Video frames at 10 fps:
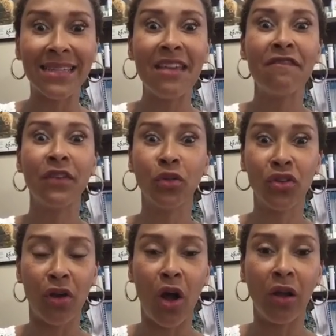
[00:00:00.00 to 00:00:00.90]
They
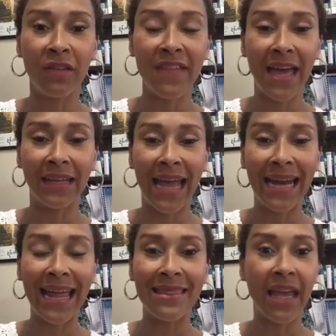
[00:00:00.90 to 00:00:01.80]
filter all of that
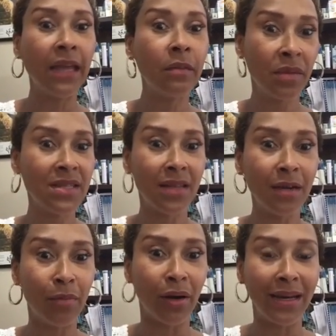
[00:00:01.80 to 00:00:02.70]
light, and they can be
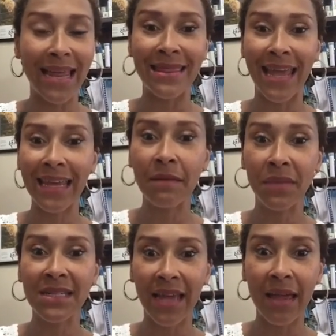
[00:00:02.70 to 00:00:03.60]
sunburned and they can
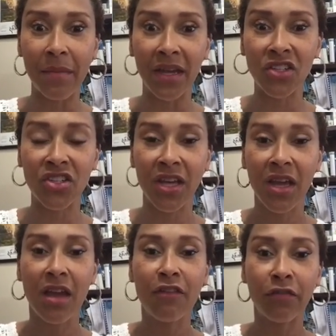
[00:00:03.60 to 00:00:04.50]
be damaged
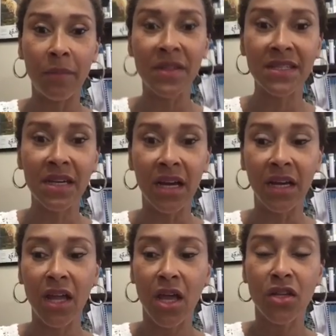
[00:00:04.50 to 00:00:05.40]
from the
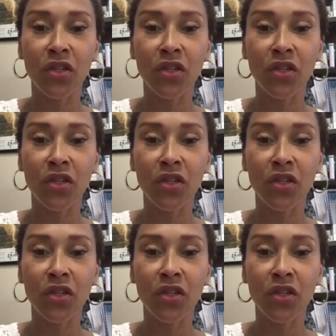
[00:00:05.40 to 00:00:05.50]
sun.